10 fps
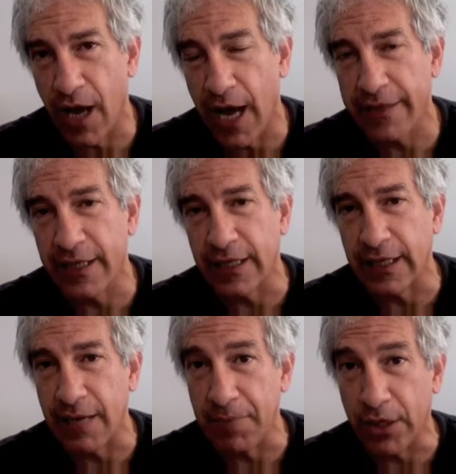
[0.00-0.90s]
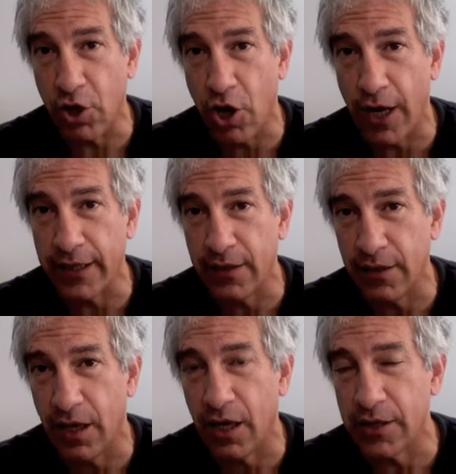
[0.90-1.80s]
I think he can be caught,
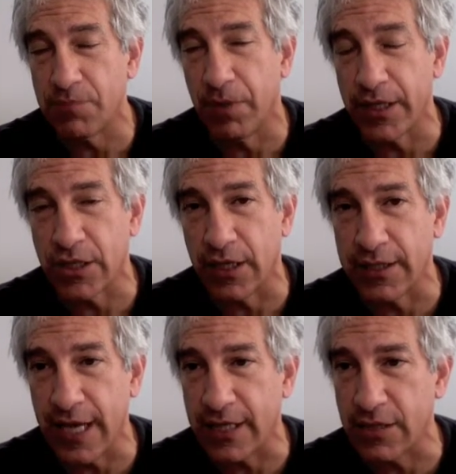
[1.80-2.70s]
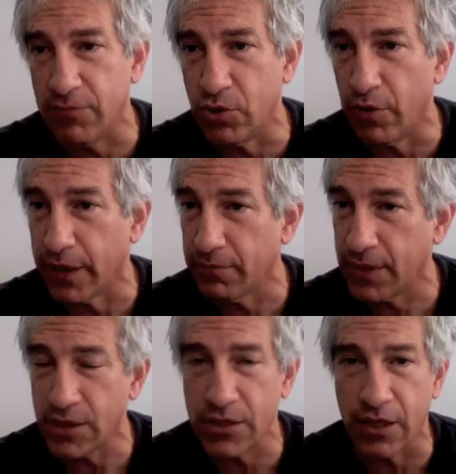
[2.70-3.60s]
but it's going to take some doing.
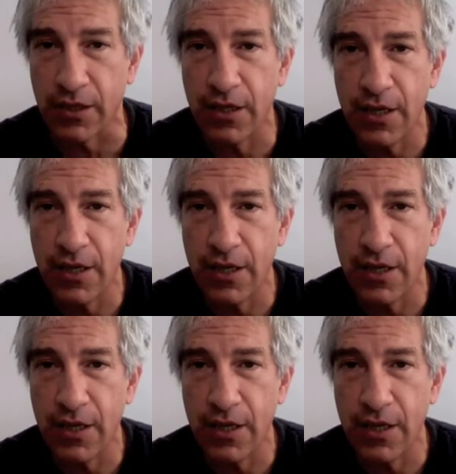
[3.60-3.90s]
This is a